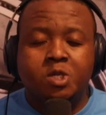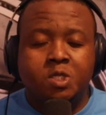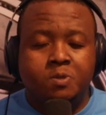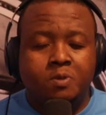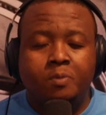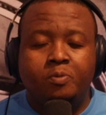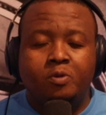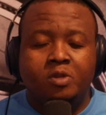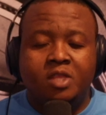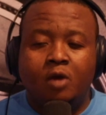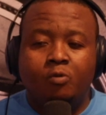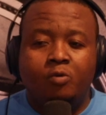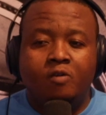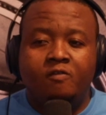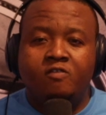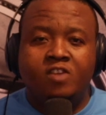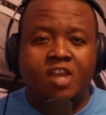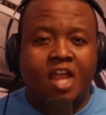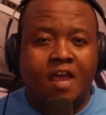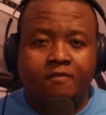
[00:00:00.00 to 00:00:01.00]
All these people
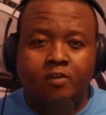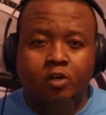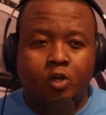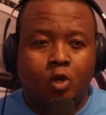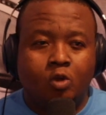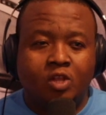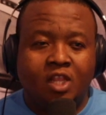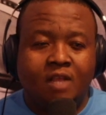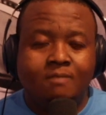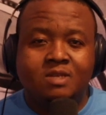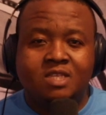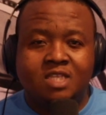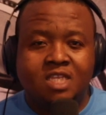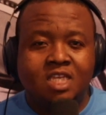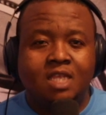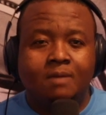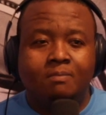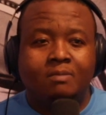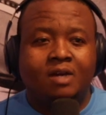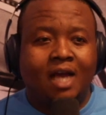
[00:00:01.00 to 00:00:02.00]
that we've never known, let
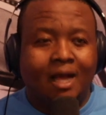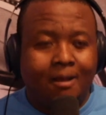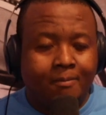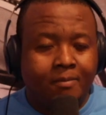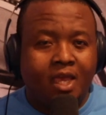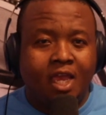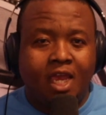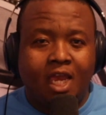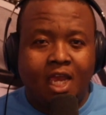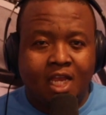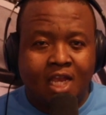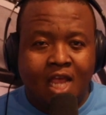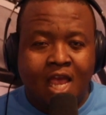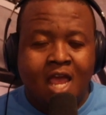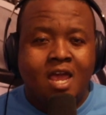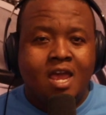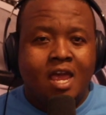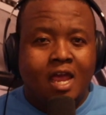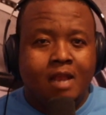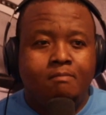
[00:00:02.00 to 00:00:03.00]
me see them come
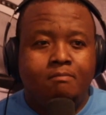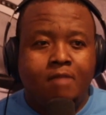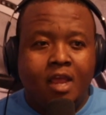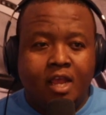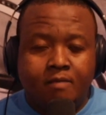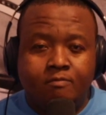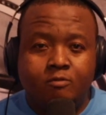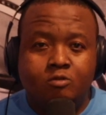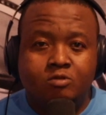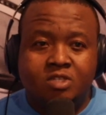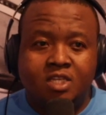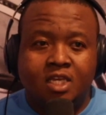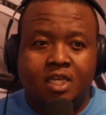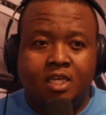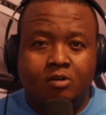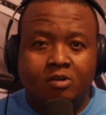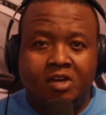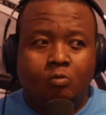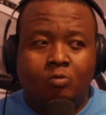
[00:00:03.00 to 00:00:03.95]
in and make music.